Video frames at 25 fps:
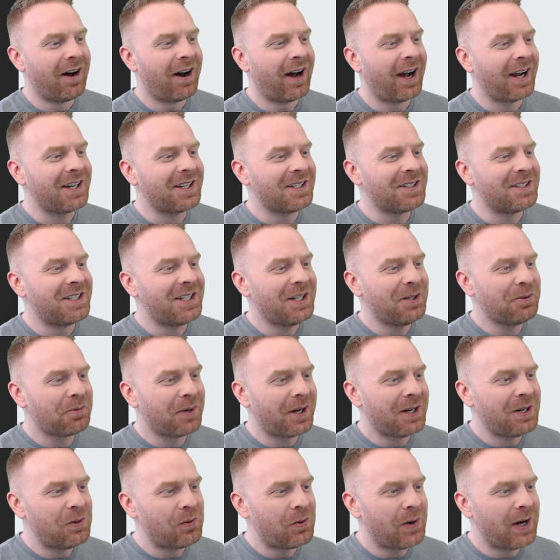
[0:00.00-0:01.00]
I can see
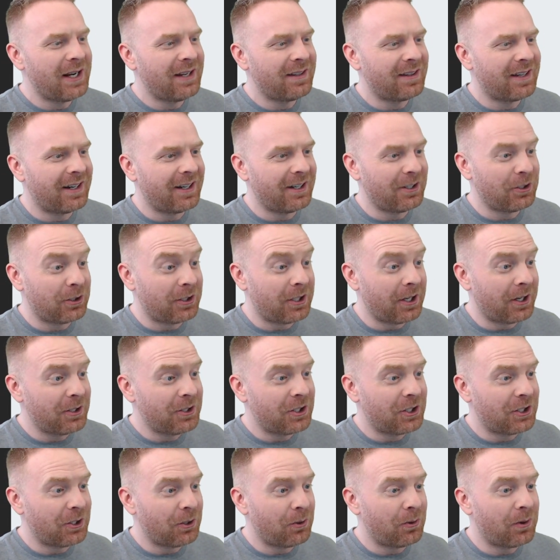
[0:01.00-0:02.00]
right away that it does
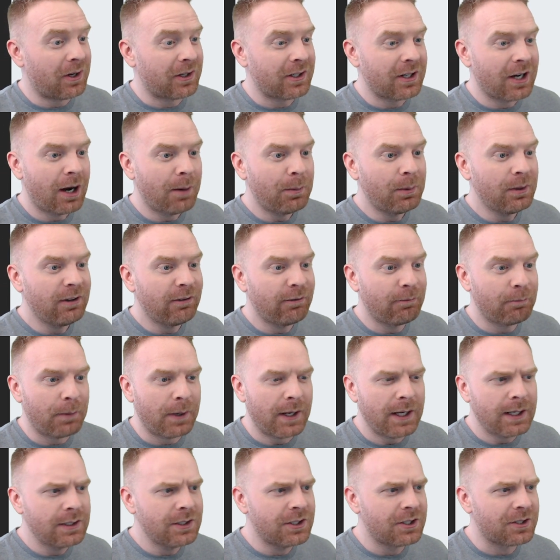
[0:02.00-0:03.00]
show a couple of
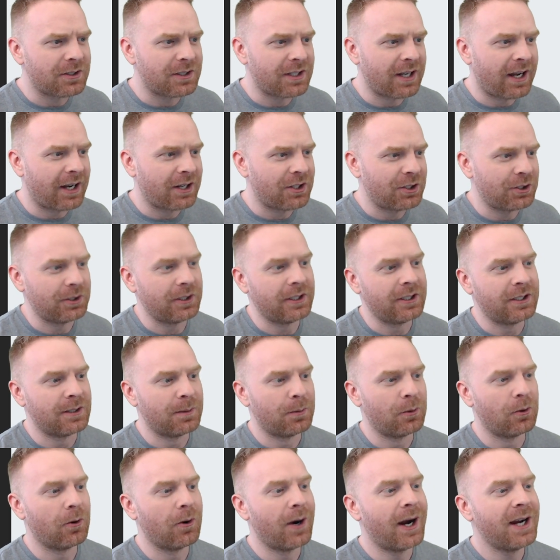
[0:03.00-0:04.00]
pictures actually,
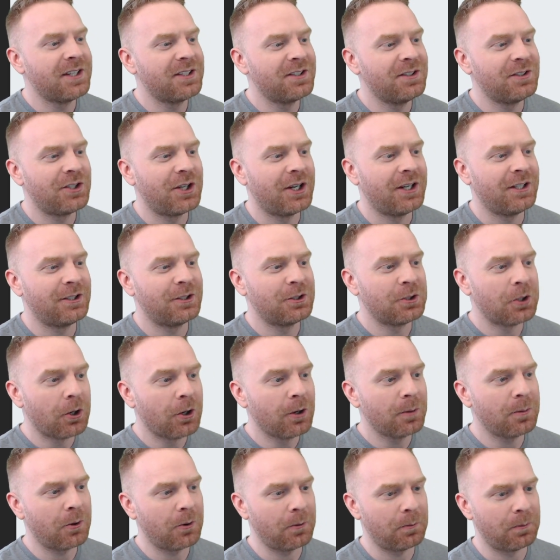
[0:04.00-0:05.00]
some Horizon Chase
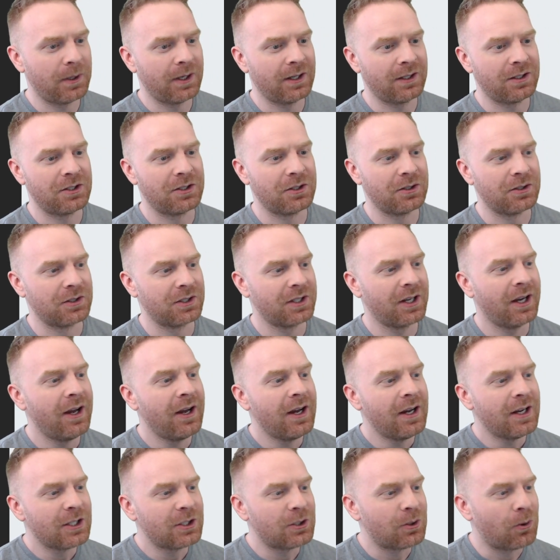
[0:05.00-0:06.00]
Turbo pictures.
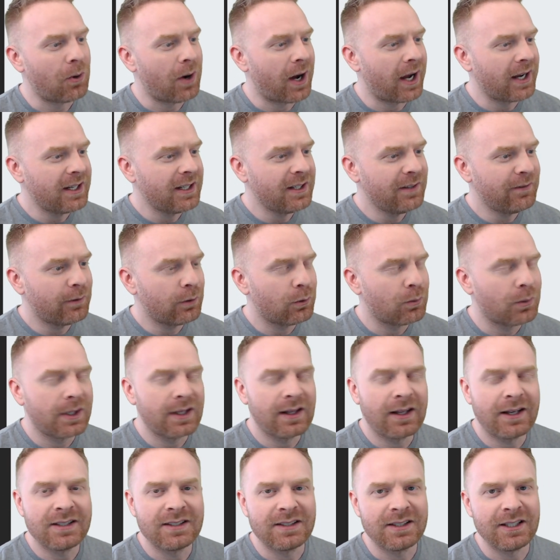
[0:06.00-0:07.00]
So I didn't even
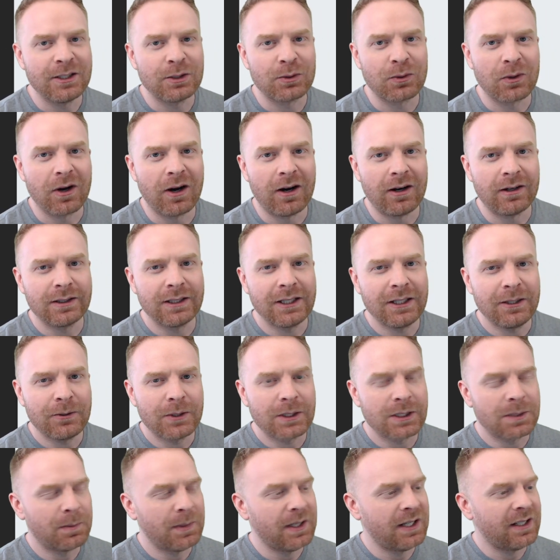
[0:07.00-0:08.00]
realize these were on the
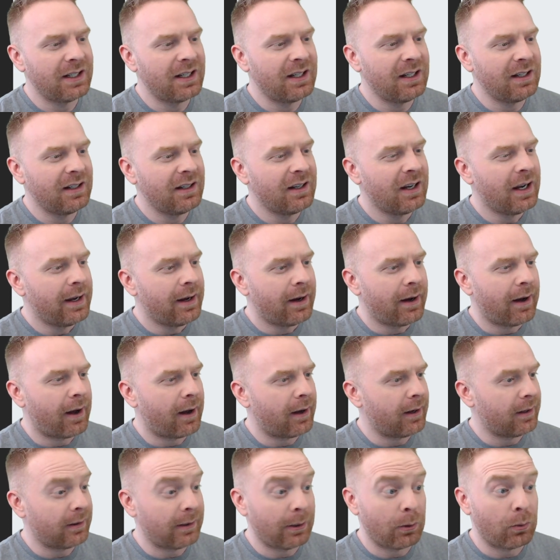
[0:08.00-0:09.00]
USB key.
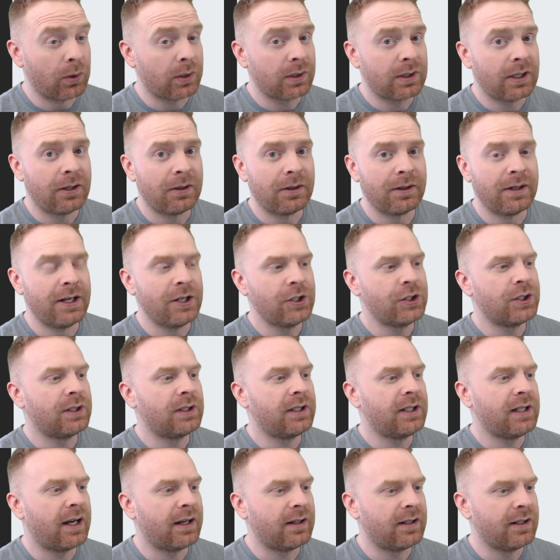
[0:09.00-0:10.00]
Uh, they weren't there
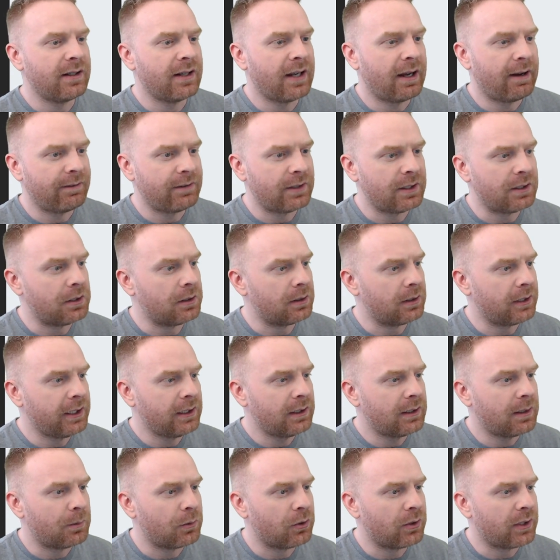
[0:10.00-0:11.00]
initially. I didn't have to
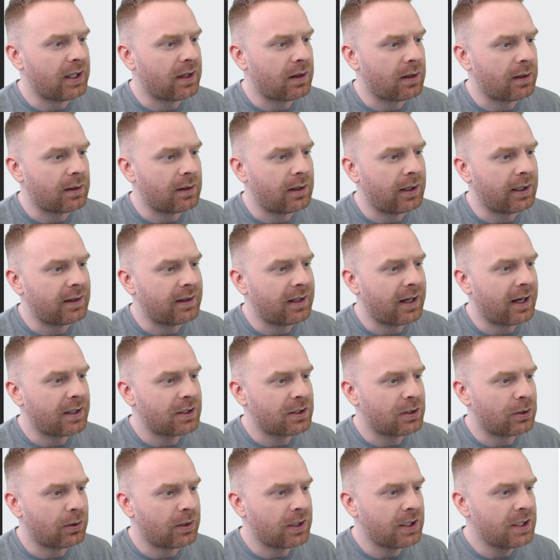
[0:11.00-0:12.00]
delete them or anything like that.
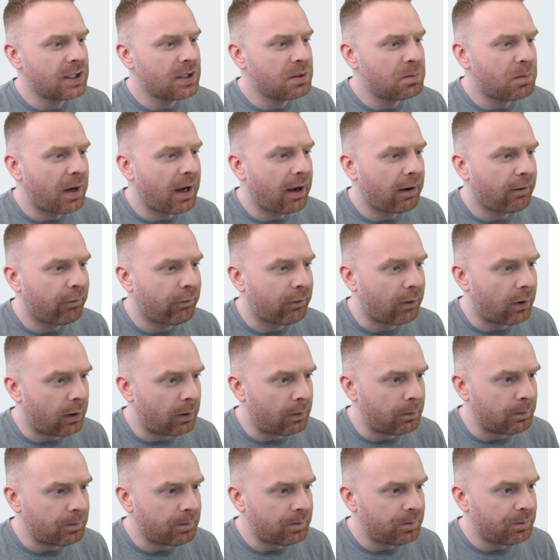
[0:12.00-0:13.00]
So this is back
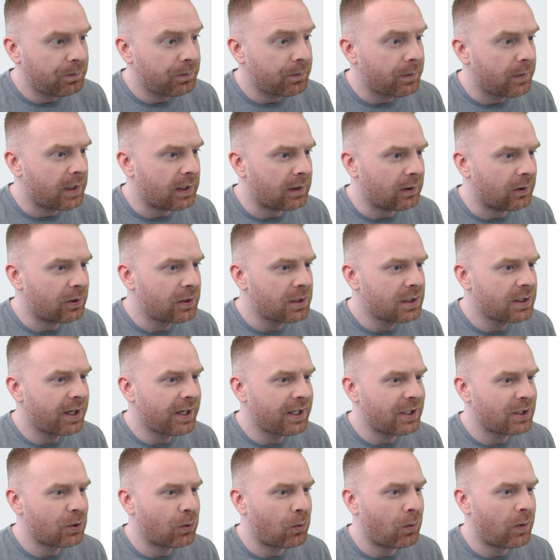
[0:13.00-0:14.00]
from it looks
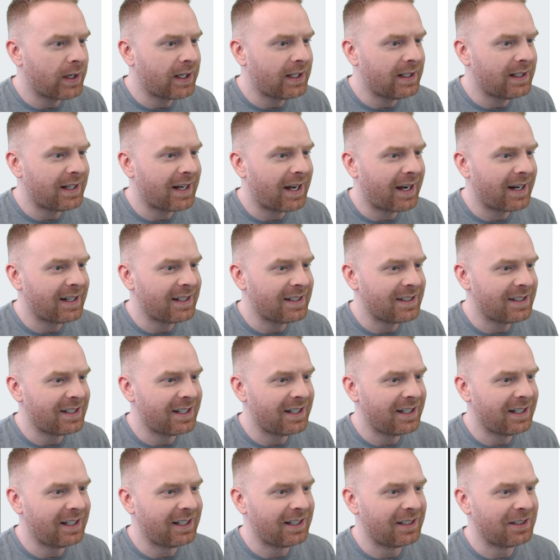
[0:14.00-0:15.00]
like
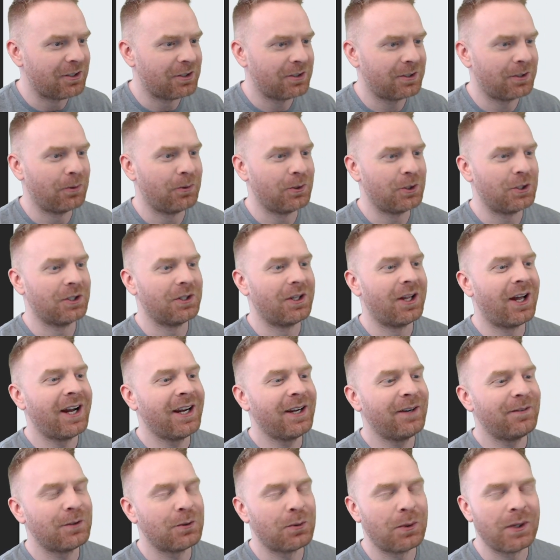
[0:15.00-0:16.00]
2019 so july
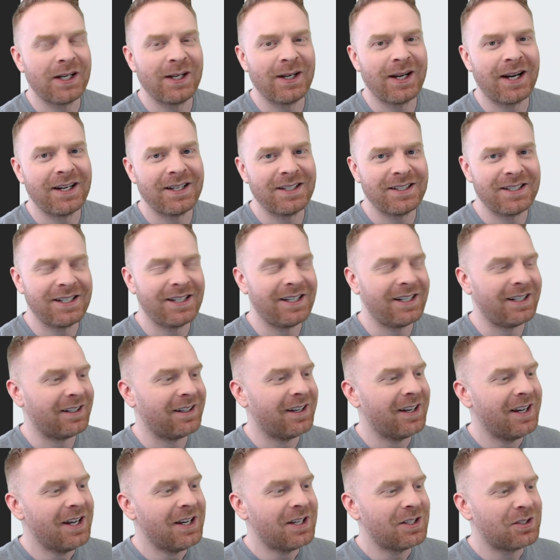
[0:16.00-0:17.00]
of 2019
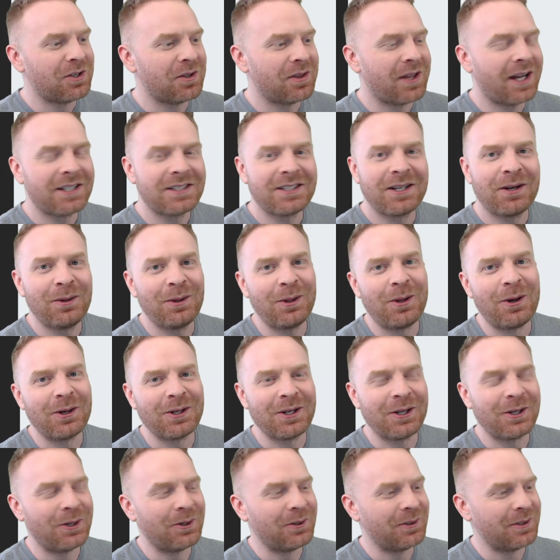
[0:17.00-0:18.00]
so that's how
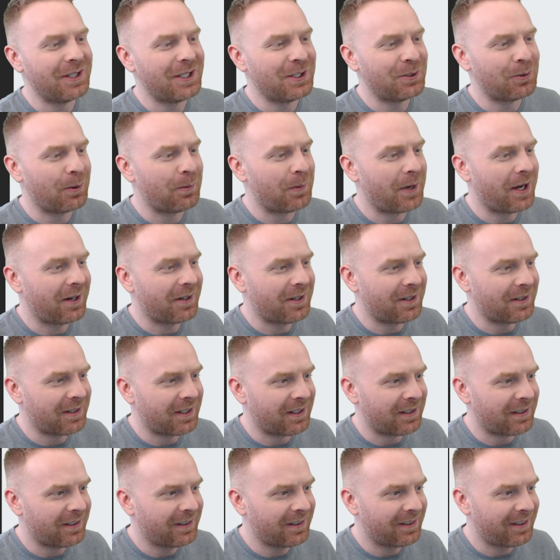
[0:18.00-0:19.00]
long ago these were back on
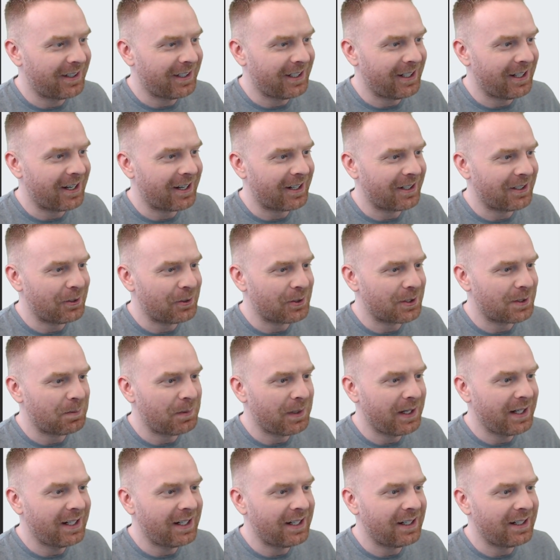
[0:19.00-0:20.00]
the the uh,
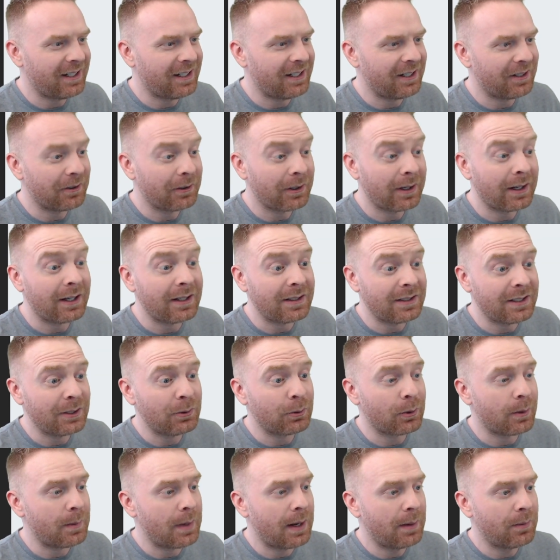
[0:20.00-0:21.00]
usb key here and it did
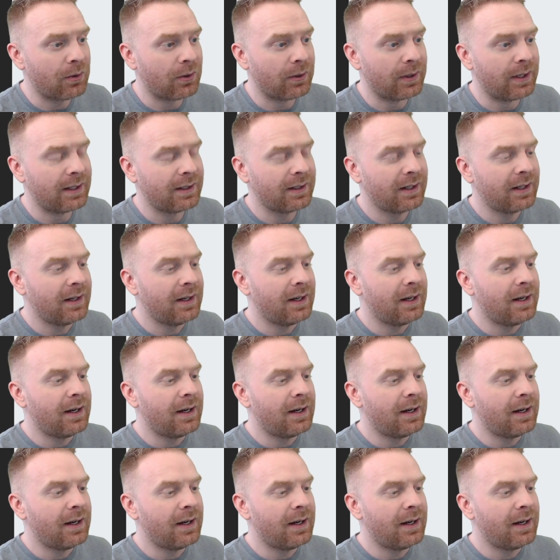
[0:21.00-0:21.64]
remember it